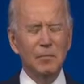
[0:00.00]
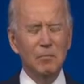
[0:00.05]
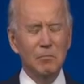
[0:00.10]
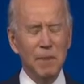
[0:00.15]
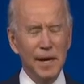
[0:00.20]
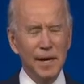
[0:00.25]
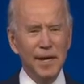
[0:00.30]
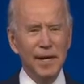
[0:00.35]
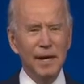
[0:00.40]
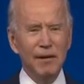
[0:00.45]

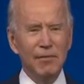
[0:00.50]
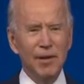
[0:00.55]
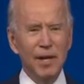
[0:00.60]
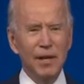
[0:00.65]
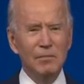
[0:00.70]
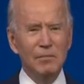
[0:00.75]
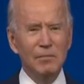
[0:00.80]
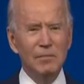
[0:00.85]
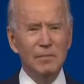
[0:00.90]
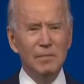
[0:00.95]
many of
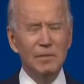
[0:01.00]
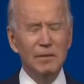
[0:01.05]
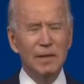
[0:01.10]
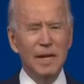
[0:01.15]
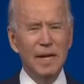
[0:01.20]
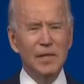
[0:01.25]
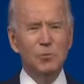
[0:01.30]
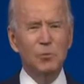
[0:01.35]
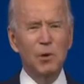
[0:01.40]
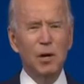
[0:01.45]
them,
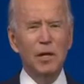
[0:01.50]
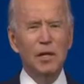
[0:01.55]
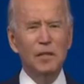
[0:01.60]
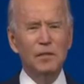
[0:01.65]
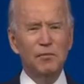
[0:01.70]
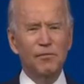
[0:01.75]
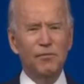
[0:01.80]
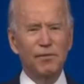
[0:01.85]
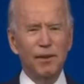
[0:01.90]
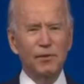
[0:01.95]
as well
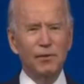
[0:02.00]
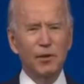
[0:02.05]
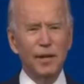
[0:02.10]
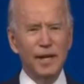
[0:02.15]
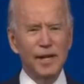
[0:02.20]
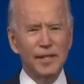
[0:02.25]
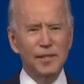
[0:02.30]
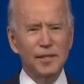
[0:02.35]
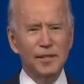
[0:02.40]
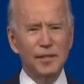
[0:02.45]
as federal
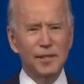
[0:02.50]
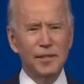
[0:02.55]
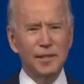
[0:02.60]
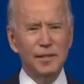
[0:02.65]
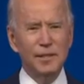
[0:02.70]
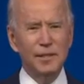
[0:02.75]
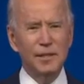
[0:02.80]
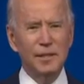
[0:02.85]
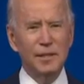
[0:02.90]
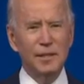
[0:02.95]

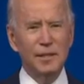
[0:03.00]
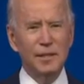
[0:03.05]
agencies.